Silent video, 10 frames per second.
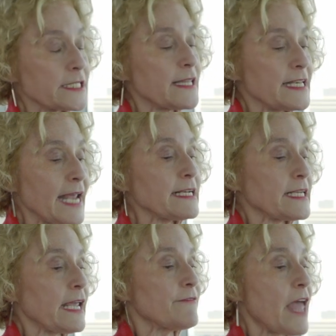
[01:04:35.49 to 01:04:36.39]
to the
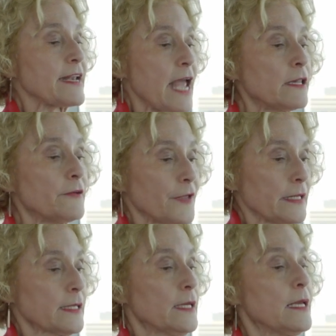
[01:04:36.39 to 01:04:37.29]
dignity of that elephant,